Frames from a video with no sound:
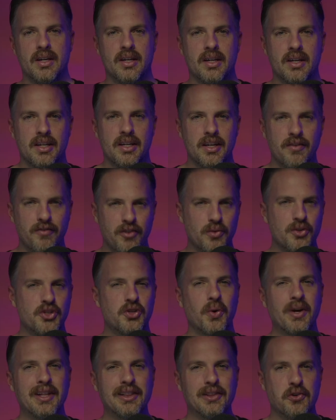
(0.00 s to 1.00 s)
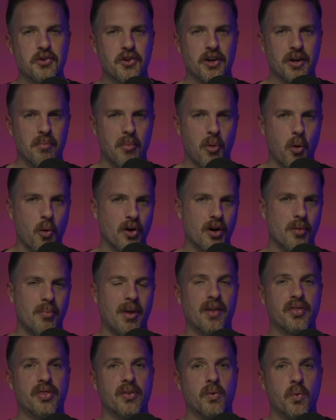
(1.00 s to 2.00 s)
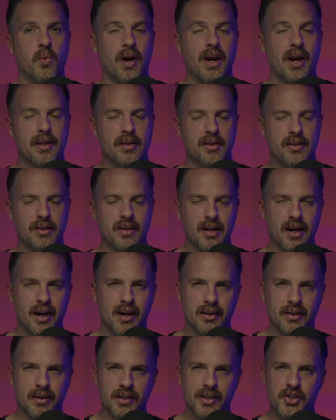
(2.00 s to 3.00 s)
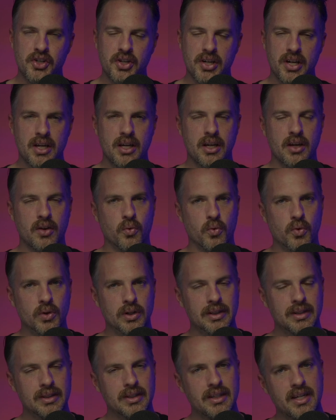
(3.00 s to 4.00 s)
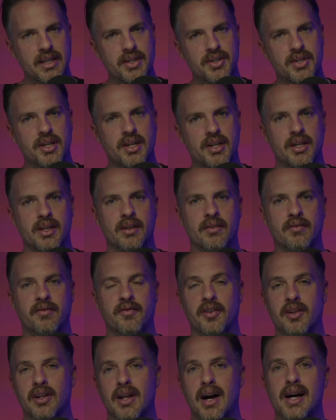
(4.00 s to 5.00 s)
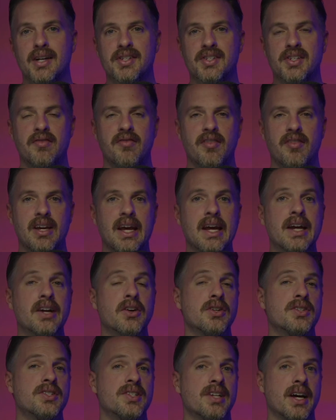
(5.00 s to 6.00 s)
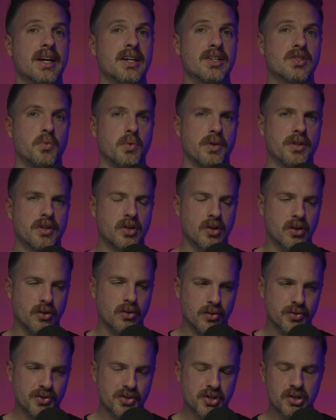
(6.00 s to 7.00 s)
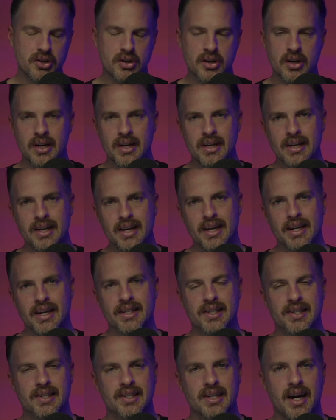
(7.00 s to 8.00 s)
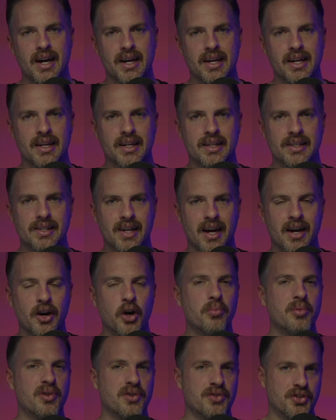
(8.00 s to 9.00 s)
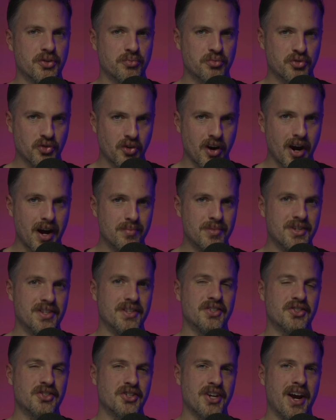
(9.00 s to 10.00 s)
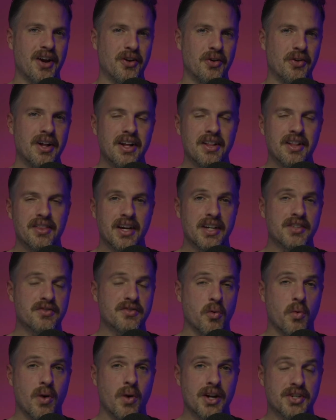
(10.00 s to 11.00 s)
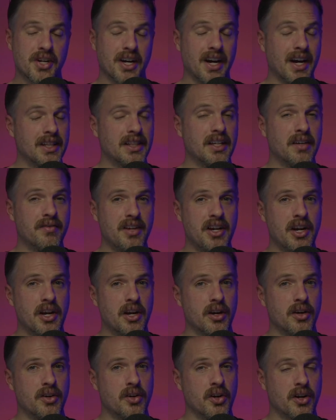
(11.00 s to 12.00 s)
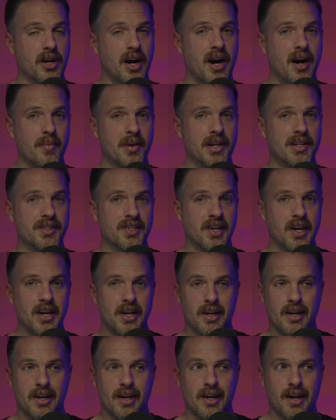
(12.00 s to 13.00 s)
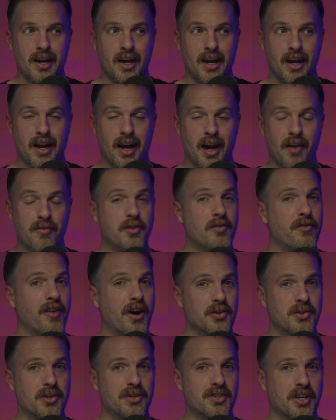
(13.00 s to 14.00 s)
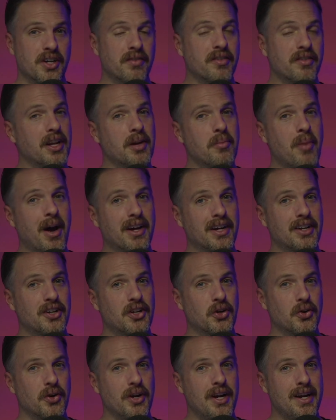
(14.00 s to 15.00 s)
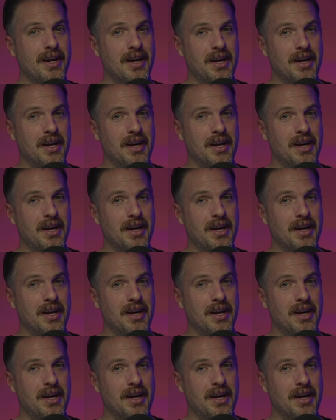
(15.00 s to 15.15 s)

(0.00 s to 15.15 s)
If you enjoy learning more about the way theology, religion, philosophy intersects with culture and science, I hope you subscribe to this channel. Thanks for watching. I'd love to hear your comments. Have you found yourself getting back into Creed?